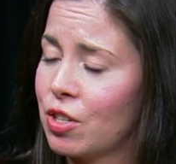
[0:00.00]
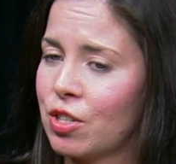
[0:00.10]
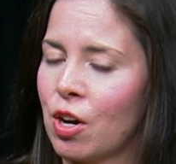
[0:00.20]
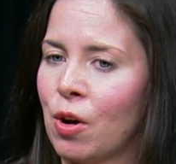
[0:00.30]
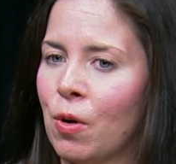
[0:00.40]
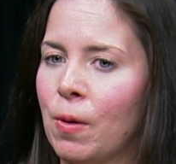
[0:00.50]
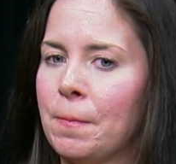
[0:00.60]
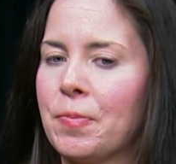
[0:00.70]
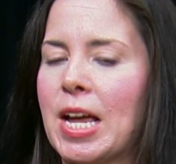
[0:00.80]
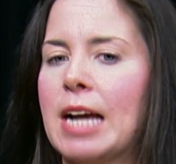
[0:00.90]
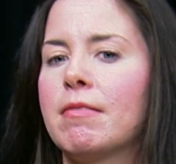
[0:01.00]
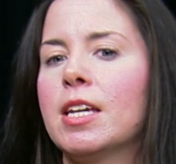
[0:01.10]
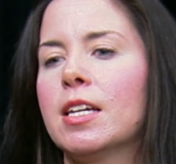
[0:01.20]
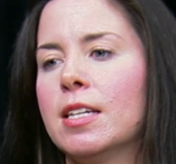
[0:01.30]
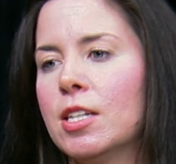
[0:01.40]
So I
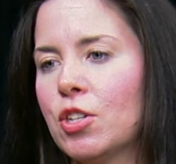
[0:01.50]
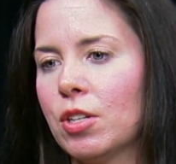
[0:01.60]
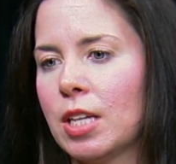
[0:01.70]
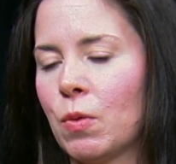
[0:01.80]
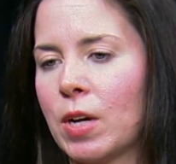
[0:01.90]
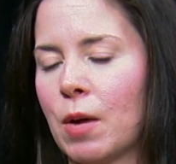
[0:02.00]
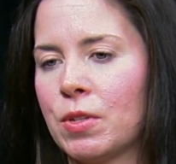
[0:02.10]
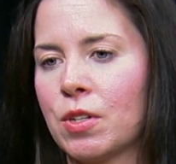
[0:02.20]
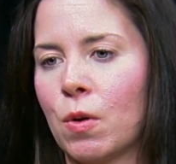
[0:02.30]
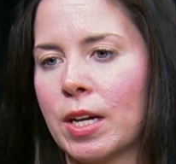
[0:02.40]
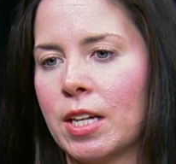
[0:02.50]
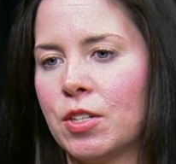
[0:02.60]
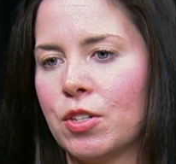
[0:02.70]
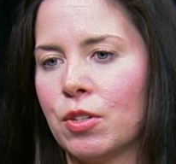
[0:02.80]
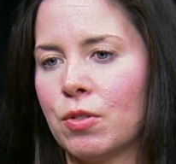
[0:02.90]
think initially when I was going
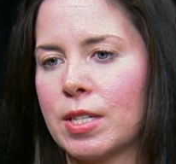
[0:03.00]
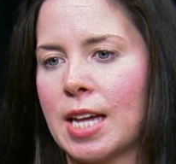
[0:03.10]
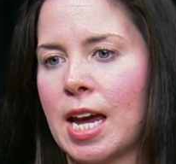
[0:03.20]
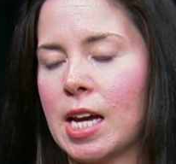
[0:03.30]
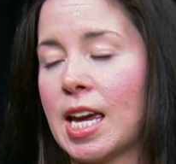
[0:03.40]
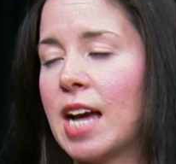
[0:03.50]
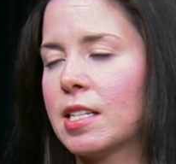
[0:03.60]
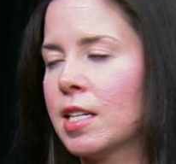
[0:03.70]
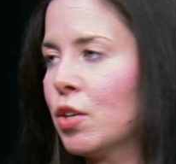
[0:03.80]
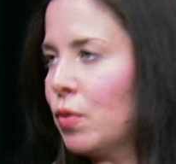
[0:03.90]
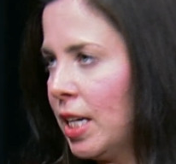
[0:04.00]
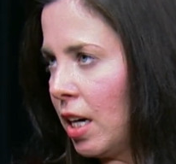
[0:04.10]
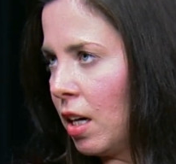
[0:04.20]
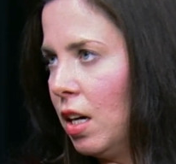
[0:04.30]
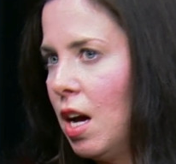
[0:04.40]
into, say, casting
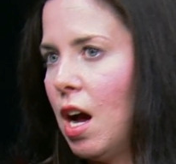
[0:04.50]
Greer,